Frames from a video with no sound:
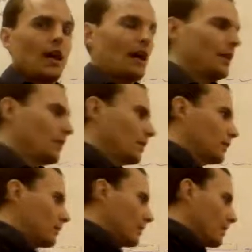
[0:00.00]
And
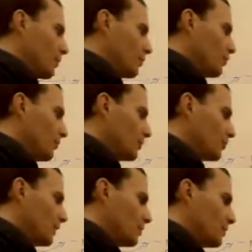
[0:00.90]

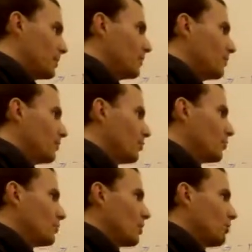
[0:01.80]
glycerosphingolipids
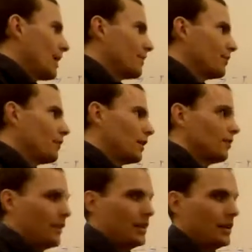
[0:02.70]
don't have a
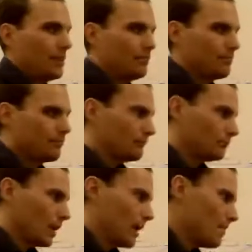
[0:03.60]
phosphate in them,
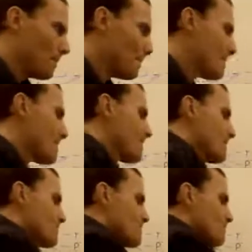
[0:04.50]
okay?
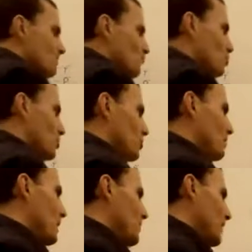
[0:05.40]
So
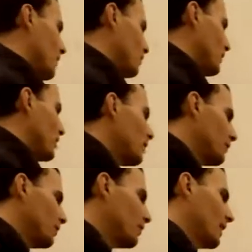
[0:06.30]
you pop that phosphate
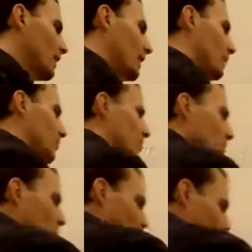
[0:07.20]
off and stick
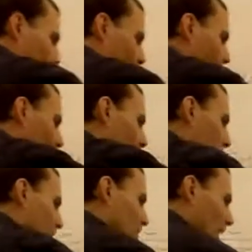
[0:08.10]
in the
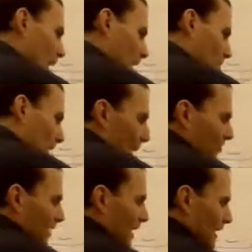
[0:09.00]
sugar and
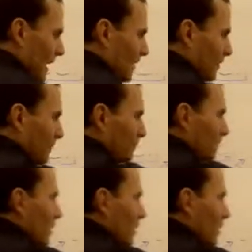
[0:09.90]
perhaps sialic acid.